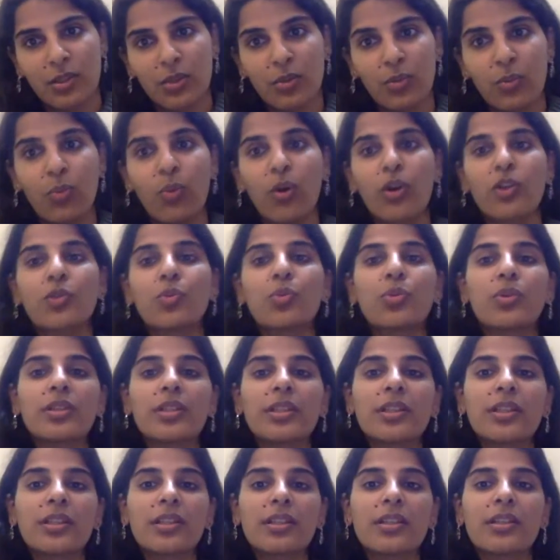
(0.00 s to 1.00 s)
What would
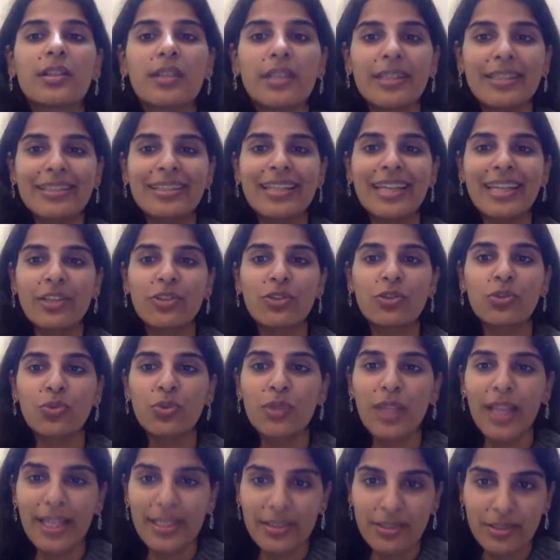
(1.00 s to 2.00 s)
it take to
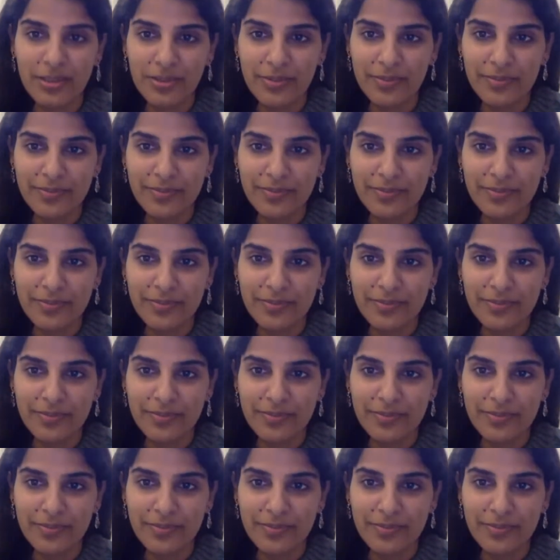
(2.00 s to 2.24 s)
do that?